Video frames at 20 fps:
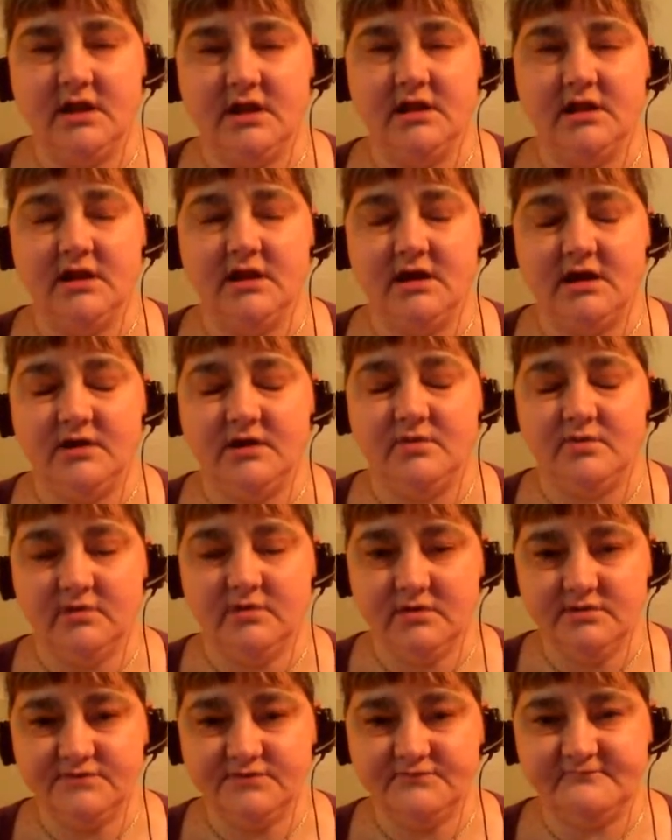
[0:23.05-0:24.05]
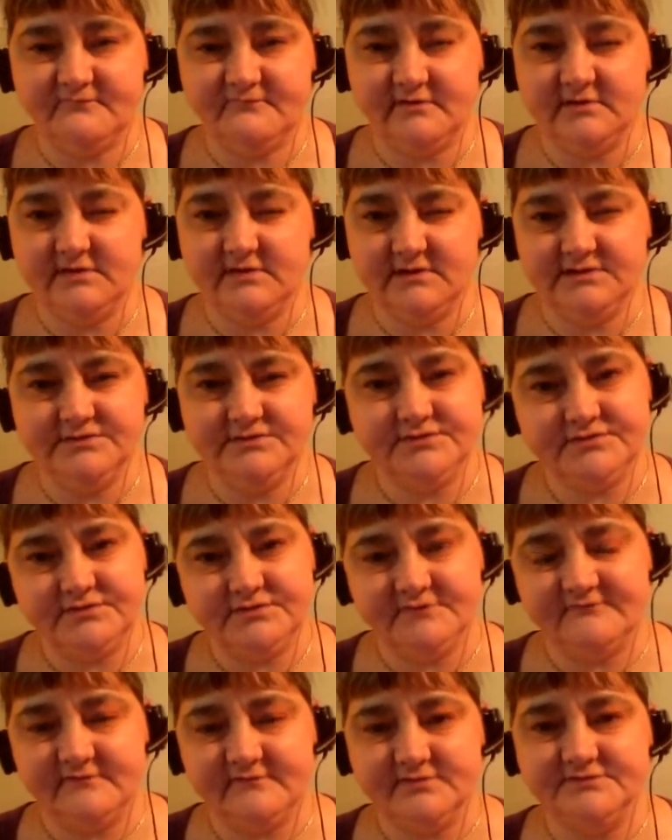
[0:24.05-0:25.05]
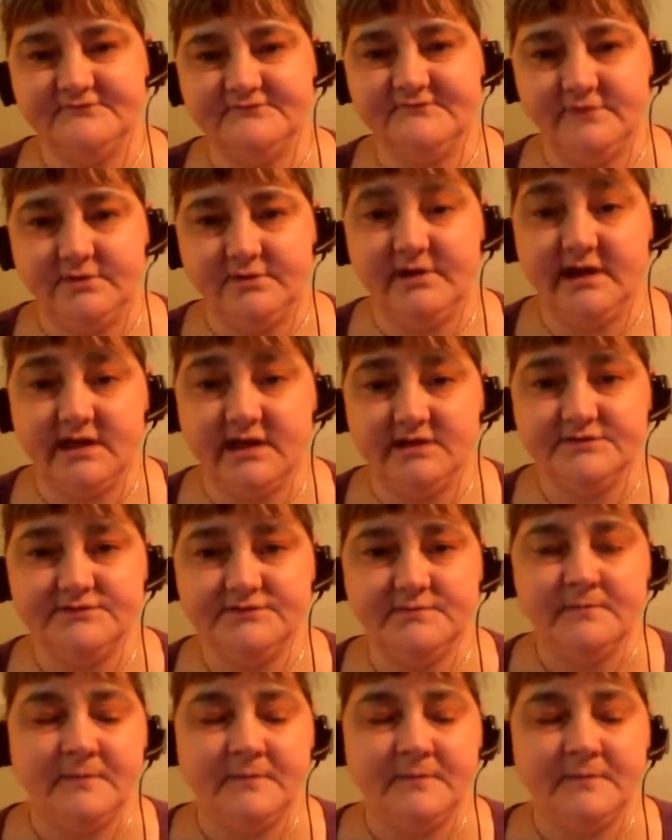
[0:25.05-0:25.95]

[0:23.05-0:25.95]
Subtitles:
a lot worse for at least the first few days.